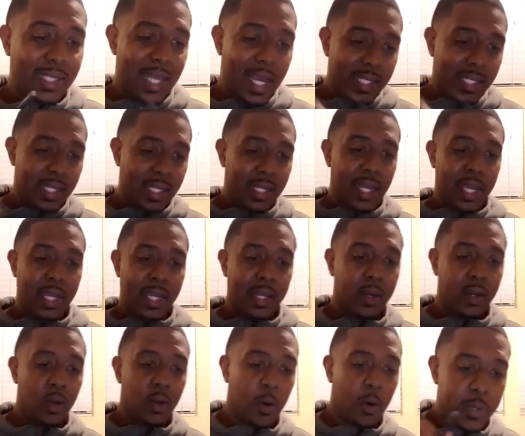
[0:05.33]

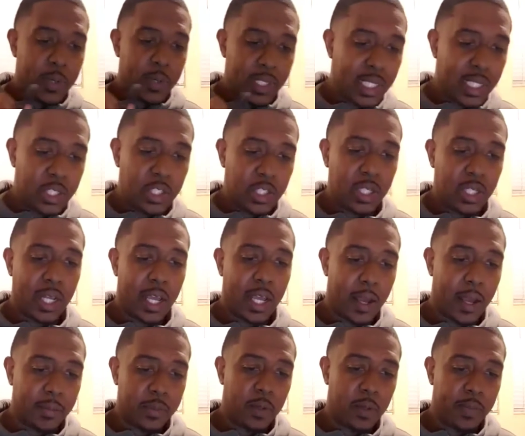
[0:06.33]
designated or positioned
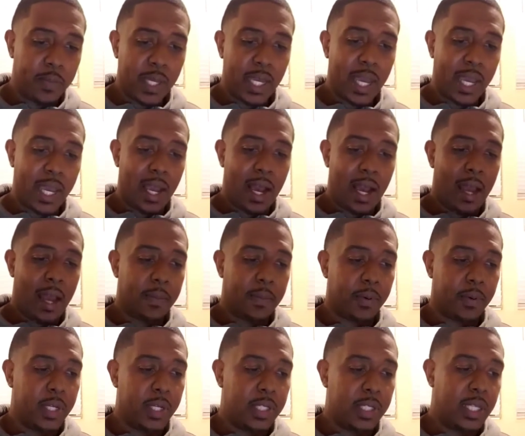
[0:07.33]
him to be a high
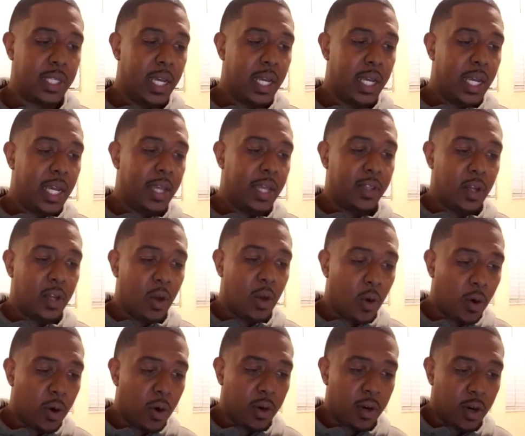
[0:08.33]
priest in the
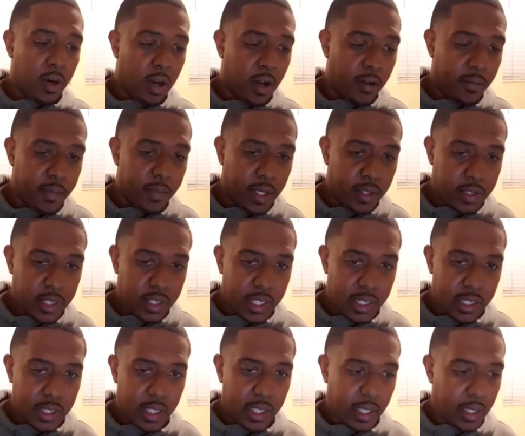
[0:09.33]
order of
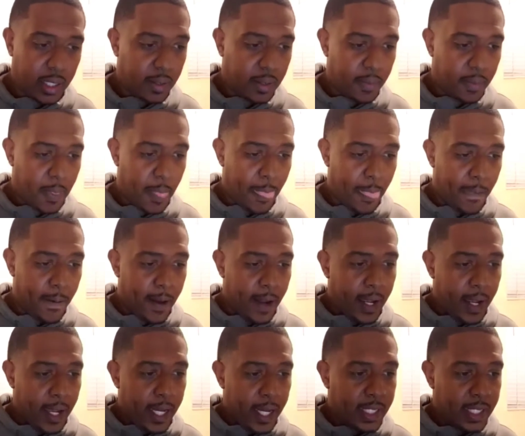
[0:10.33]
Melchizedek.
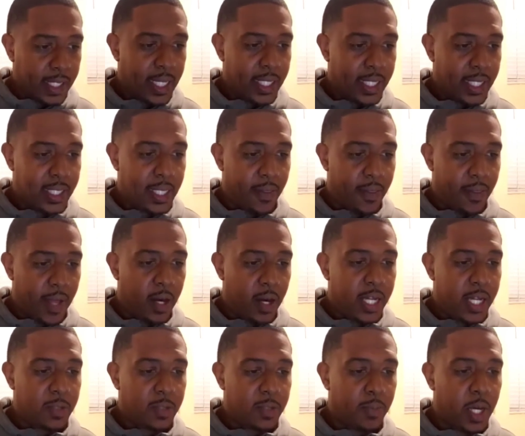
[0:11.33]
It says, There
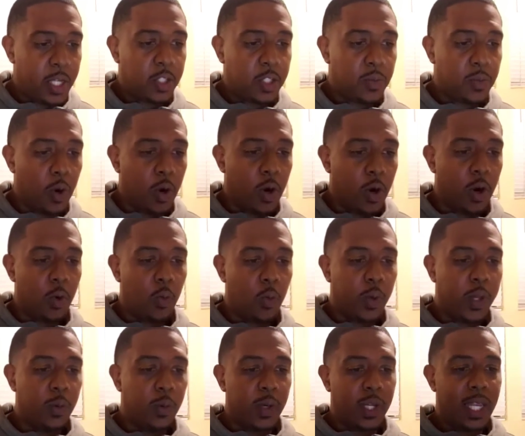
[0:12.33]
is much more
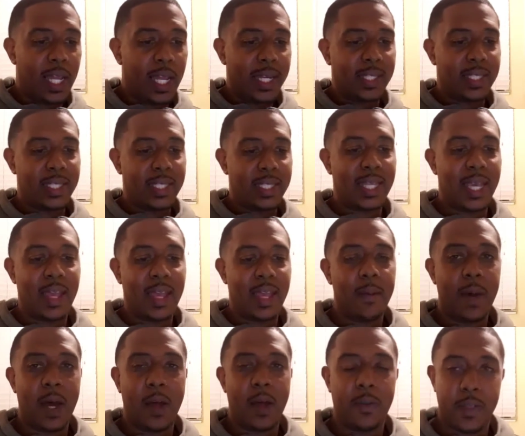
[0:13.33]
we would like to say
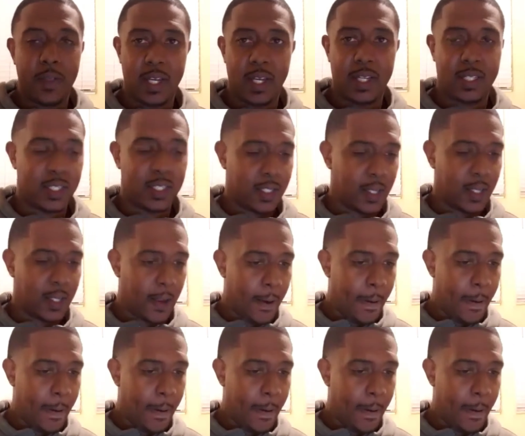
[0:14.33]
about this,